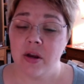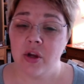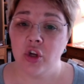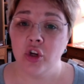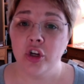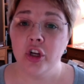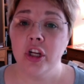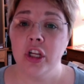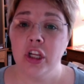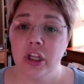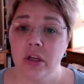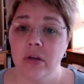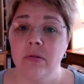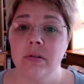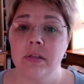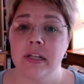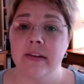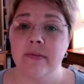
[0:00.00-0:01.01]
you're going to
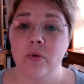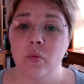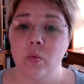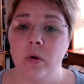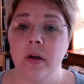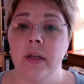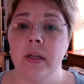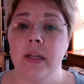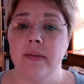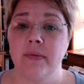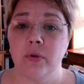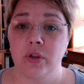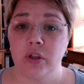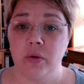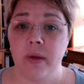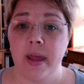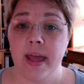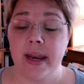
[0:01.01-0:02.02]
use level 1, level
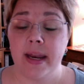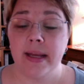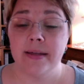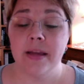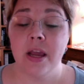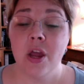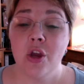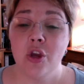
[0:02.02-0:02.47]
2 headings.